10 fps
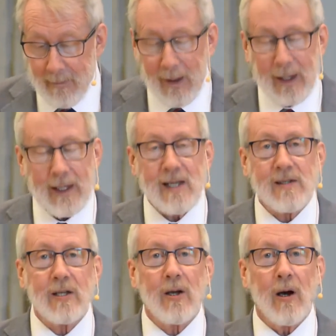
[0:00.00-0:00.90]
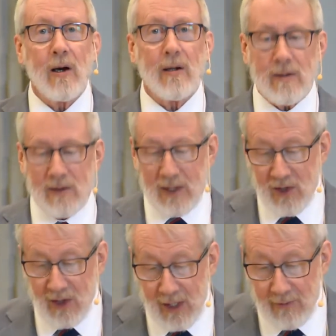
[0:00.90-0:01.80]
And as he calls
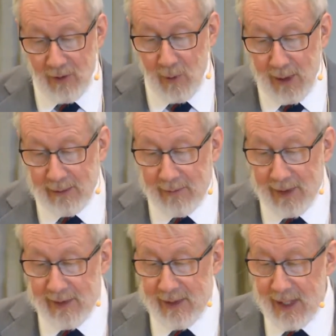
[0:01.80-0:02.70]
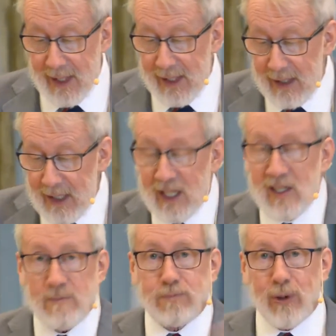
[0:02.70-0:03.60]
each and every one of us, he
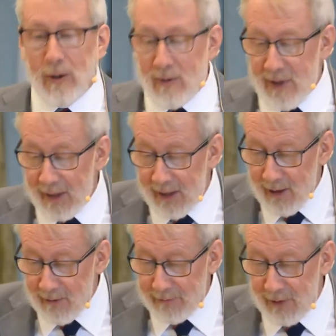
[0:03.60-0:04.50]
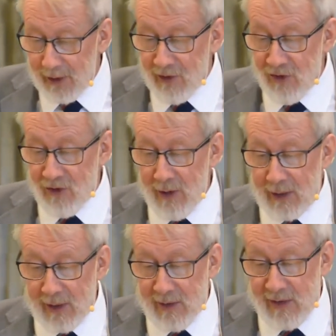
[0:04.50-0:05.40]
explodes our carefully
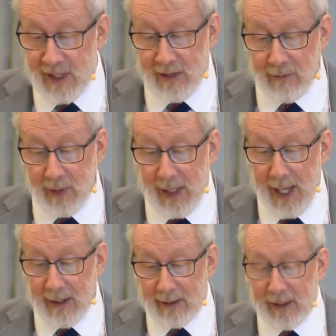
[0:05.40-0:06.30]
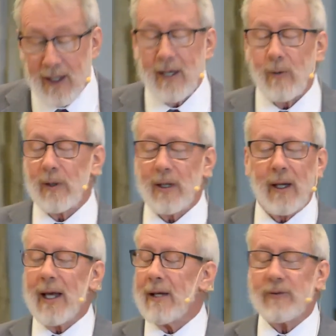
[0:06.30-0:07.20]
constructed sense of reality with a
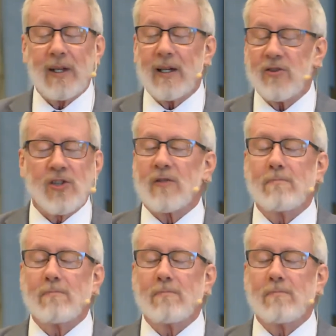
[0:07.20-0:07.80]
life that is just